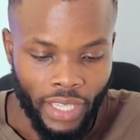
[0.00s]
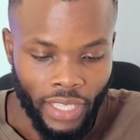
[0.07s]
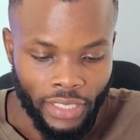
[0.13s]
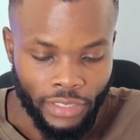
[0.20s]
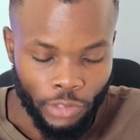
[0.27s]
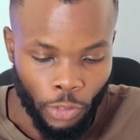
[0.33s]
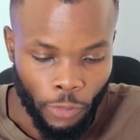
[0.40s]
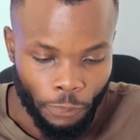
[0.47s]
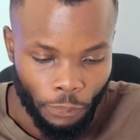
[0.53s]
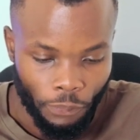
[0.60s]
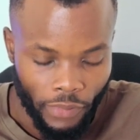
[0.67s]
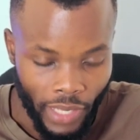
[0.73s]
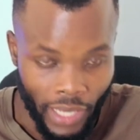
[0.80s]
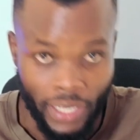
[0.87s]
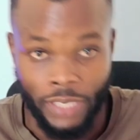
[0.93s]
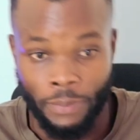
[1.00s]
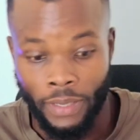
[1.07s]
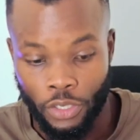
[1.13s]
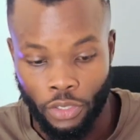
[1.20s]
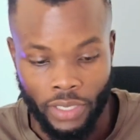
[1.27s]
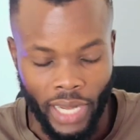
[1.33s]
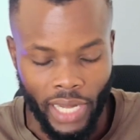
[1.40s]
So an
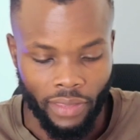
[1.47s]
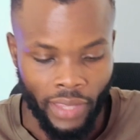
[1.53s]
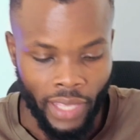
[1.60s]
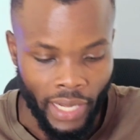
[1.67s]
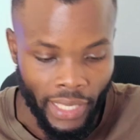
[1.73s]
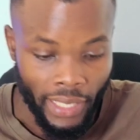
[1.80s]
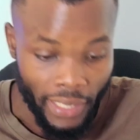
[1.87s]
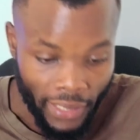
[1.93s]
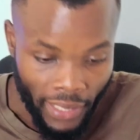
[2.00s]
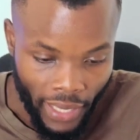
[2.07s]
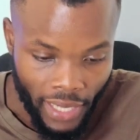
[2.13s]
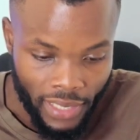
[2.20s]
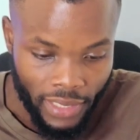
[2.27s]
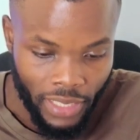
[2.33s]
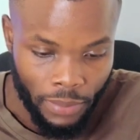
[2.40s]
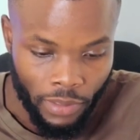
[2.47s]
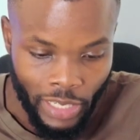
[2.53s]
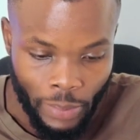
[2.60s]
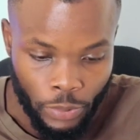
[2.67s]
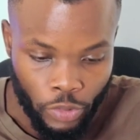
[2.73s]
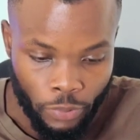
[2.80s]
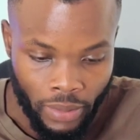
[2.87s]
explanation is right there, like in Azure
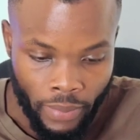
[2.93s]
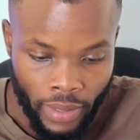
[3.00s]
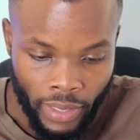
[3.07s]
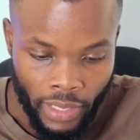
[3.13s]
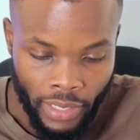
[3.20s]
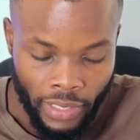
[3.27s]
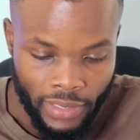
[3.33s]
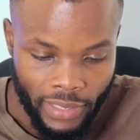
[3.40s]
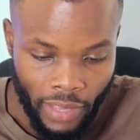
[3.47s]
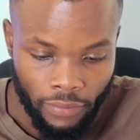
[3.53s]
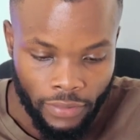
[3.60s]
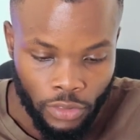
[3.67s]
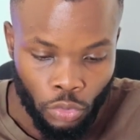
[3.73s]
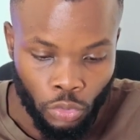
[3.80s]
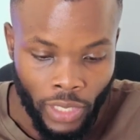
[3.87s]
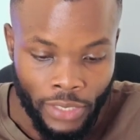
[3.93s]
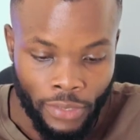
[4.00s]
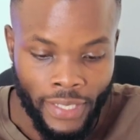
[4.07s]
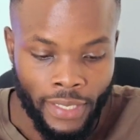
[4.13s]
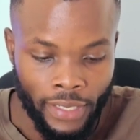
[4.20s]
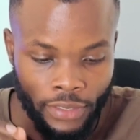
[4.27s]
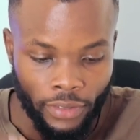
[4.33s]
subscription primarily serves to
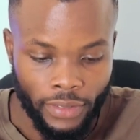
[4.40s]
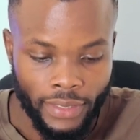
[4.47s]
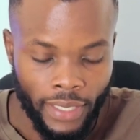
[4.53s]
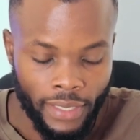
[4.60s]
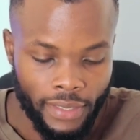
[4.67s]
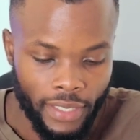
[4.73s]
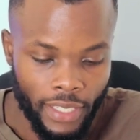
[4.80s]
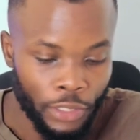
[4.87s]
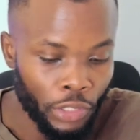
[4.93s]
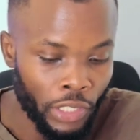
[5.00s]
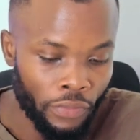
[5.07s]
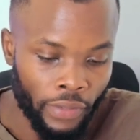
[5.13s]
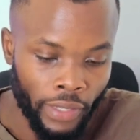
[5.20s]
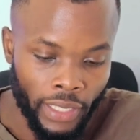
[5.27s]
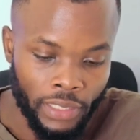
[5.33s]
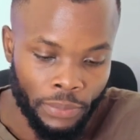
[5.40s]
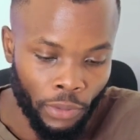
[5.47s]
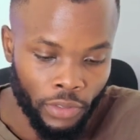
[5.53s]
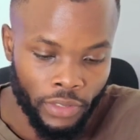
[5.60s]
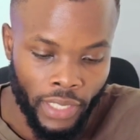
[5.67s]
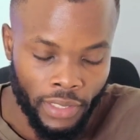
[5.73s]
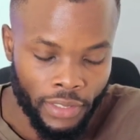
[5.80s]
isolate resources into different
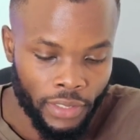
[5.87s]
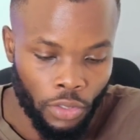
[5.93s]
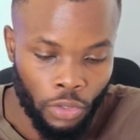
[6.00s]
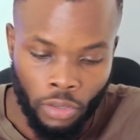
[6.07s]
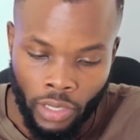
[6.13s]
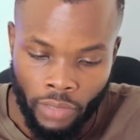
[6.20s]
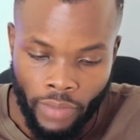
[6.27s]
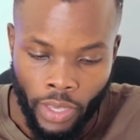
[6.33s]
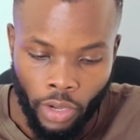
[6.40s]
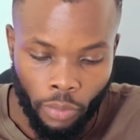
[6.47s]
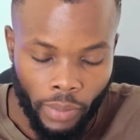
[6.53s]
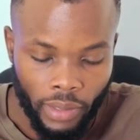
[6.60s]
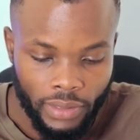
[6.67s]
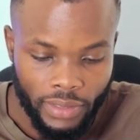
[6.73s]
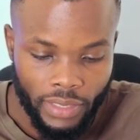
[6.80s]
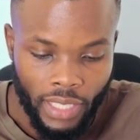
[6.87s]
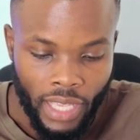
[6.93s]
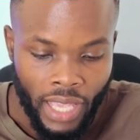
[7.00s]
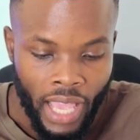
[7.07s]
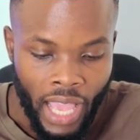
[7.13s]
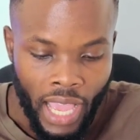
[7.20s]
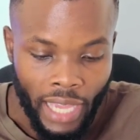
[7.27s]
projects or environments,
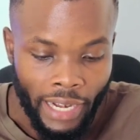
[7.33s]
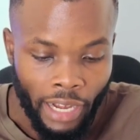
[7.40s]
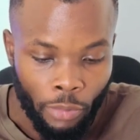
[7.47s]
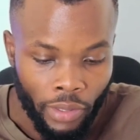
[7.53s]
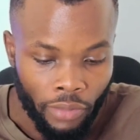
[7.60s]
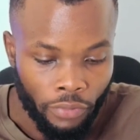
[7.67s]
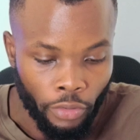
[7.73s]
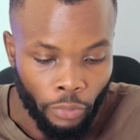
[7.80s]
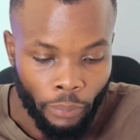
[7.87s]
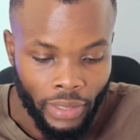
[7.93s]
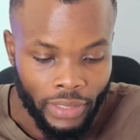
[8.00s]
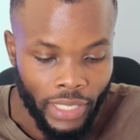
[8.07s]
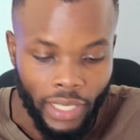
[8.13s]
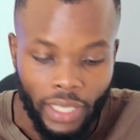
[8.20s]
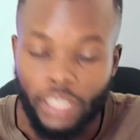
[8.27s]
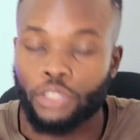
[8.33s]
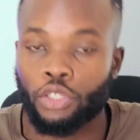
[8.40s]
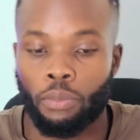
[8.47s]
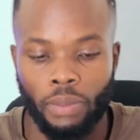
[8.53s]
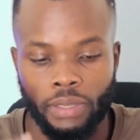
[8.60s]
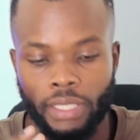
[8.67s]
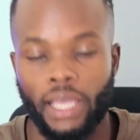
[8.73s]
allowing for better. So
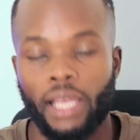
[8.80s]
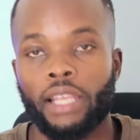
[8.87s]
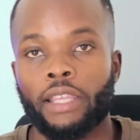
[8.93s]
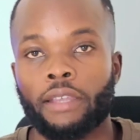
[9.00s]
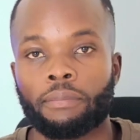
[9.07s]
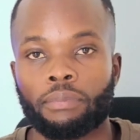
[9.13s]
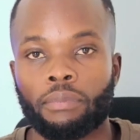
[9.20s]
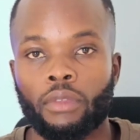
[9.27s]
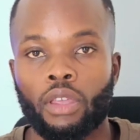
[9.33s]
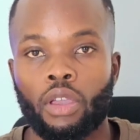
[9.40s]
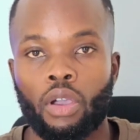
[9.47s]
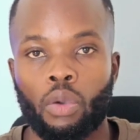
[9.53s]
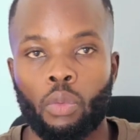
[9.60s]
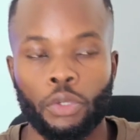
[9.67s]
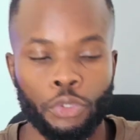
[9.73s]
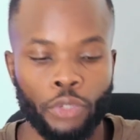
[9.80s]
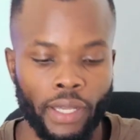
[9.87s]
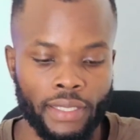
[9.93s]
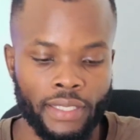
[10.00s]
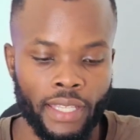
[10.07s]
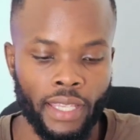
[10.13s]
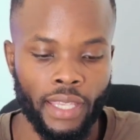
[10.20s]
basically, what you
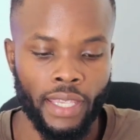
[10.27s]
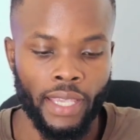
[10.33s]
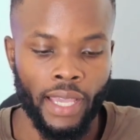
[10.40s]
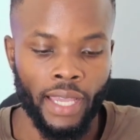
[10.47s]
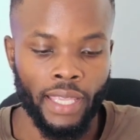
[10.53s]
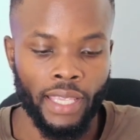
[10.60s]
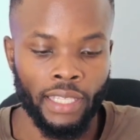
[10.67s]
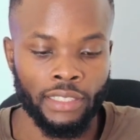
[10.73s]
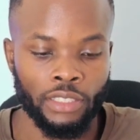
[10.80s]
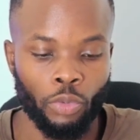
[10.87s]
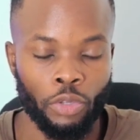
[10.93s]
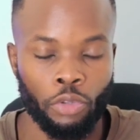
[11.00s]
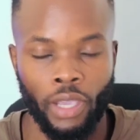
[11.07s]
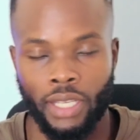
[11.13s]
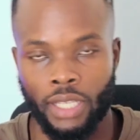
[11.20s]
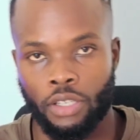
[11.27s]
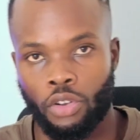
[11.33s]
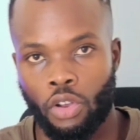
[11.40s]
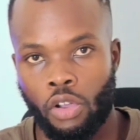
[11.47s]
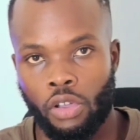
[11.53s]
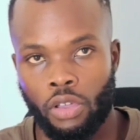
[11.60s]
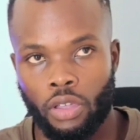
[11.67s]
can see here is when you get it
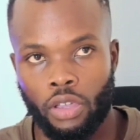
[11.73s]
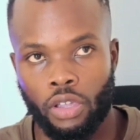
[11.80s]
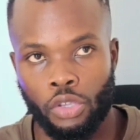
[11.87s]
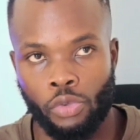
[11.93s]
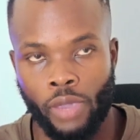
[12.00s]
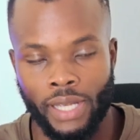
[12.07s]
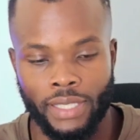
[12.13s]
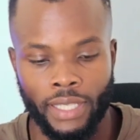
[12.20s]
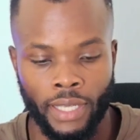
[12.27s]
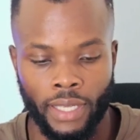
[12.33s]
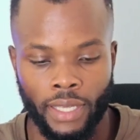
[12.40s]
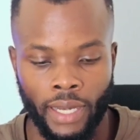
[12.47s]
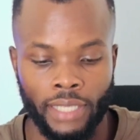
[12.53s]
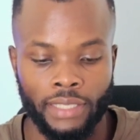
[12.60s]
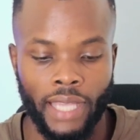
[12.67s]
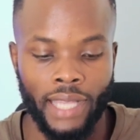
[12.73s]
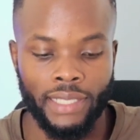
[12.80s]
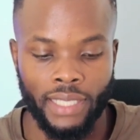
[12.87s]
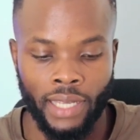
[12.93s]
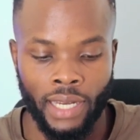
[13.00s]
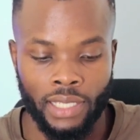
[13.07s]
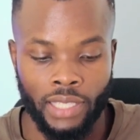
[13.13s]
wrong, you get the right
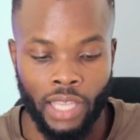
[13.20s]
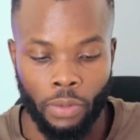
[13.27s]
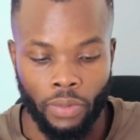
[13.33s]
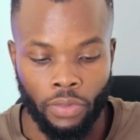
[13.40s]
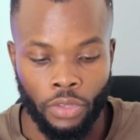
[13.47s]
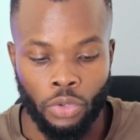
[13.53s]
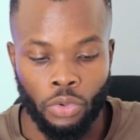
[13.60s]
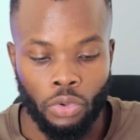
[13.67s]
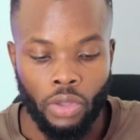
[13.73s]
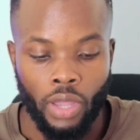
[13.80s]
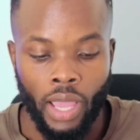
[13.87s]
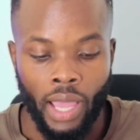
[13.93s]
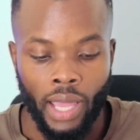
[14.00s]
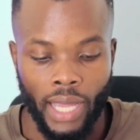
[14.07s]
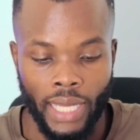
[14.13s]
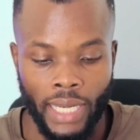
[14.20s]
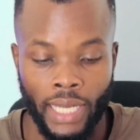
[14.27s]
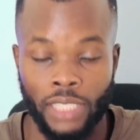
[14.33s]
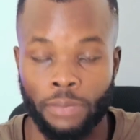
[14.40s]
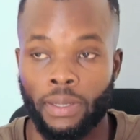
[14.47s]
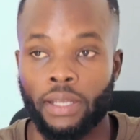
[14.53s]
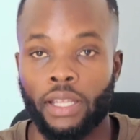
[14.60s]
answer right there with you and an
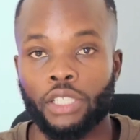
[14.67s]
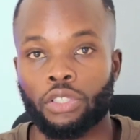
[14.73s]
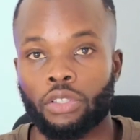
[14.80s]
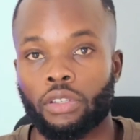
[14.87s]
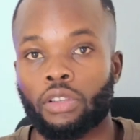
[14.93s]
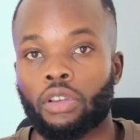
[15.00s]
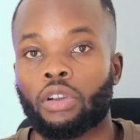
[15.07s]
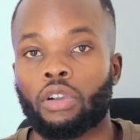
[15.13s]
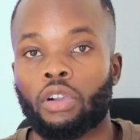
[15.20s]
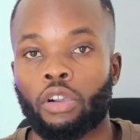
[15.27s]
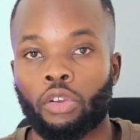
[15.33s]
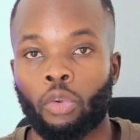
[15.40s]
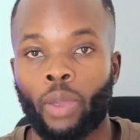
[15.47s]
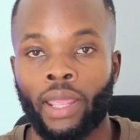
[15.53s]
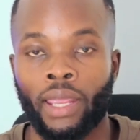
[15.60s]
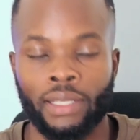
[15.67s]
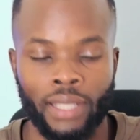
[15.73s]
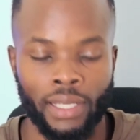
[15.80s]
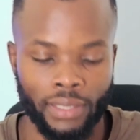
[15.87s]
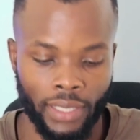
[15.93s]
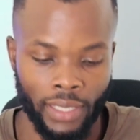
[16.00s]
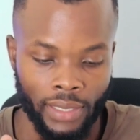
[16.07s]
explanation on why
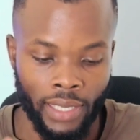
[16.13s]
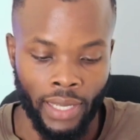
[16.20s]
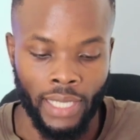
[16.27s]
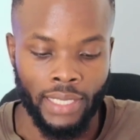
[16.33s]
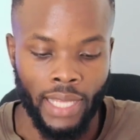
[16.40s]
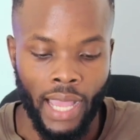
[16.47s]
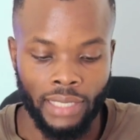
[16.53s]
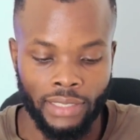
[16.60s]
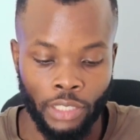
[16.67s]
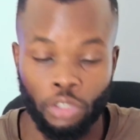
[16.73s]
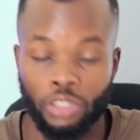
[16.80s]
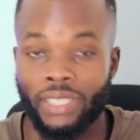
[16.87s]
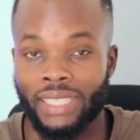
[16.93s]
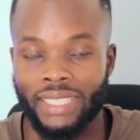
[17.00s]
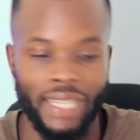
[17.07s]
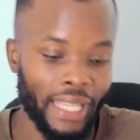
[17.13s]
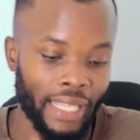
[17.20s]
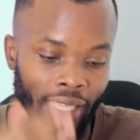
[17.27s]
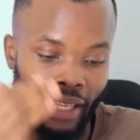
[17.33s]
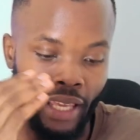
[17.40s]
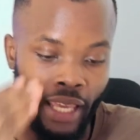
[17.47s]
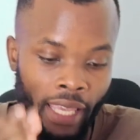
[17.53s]
that's the right answer, not just like
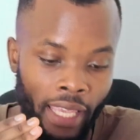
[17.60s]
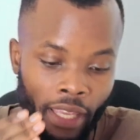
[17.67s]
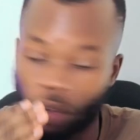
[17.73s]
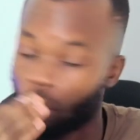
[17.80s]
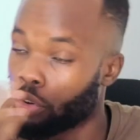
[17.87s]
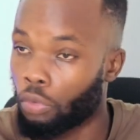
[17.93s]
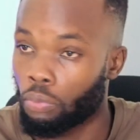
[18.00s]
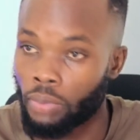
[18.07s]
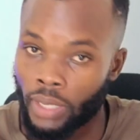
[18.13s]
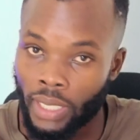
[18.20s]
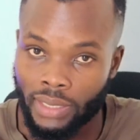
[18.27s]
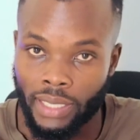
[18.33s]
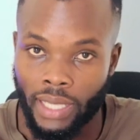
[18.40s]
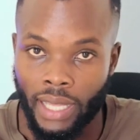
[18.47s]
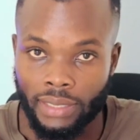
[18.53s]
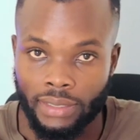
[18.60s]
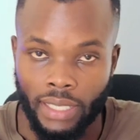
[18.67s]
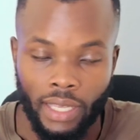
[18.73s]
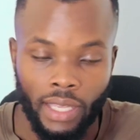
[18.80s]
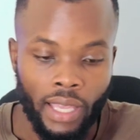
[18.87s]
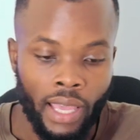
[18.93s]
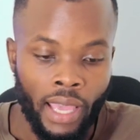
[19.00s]
A or B as the
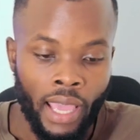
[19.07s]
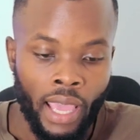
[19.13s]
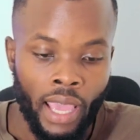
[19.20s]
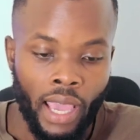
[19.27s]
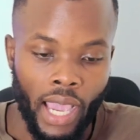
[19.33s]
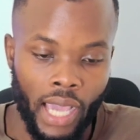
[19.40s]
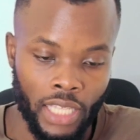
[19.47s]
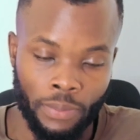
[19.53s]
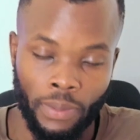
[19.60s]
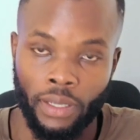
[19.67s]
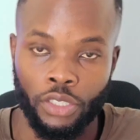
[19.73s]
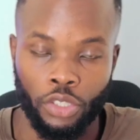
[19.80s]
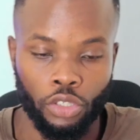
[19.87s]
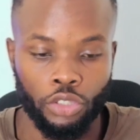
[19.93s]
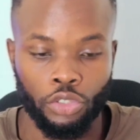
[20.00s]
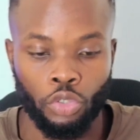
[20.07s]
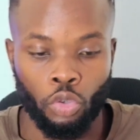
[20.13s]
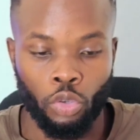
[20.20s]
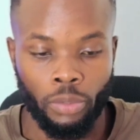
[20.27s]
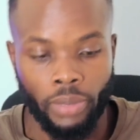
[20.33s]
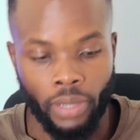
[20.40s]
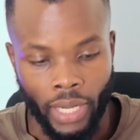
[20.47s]
answer. An explanation too
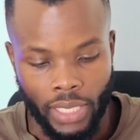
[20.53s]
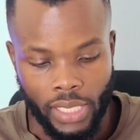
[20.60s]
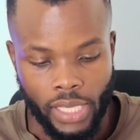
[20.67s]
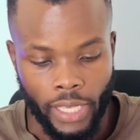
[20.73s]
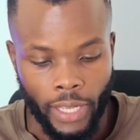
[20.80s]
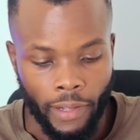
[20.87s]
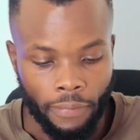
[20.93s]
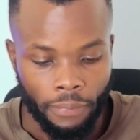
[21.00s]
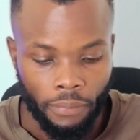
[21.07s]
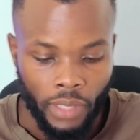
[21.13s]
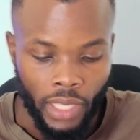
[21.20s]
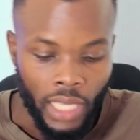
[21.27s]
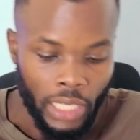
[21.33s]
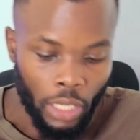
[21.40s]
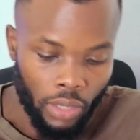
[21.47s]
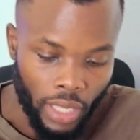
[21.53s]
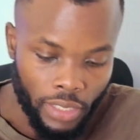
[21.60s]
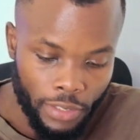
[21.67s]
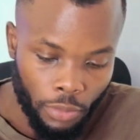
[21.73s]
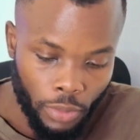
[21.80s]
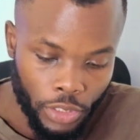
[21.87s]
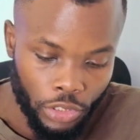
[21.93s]
will be right there. Now,
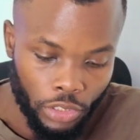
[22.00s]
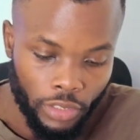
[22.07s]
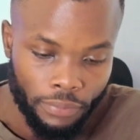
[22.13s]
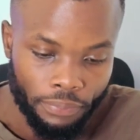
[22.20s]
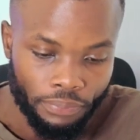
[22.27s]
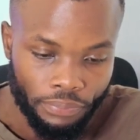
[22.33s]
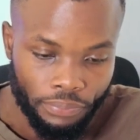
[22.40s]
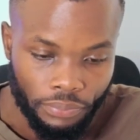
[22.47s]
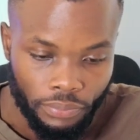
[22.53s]
next question.